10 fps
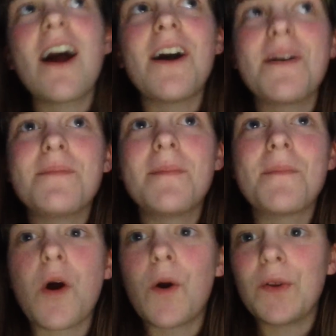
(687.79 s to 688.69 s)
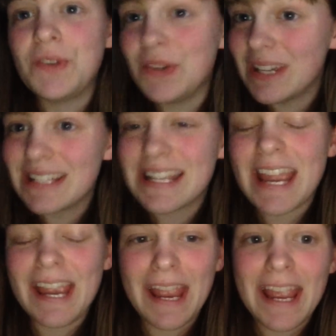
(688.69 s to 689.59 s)
on New Year's
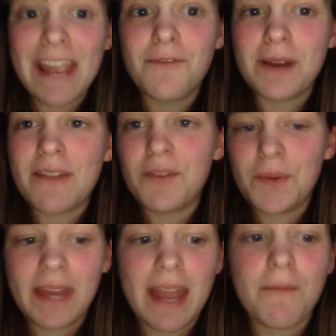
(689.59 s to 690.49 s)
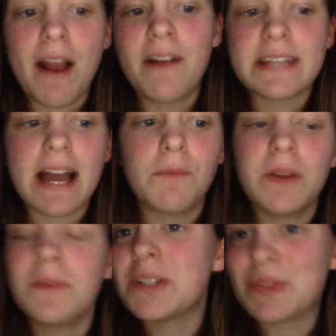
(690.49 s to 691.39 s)
Eve when everyone came round, and
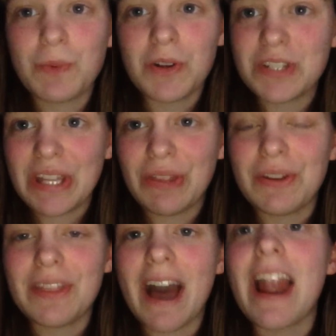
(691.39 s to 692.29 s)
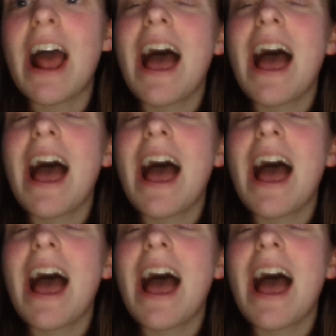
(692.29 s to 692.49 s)
we were just watching through that.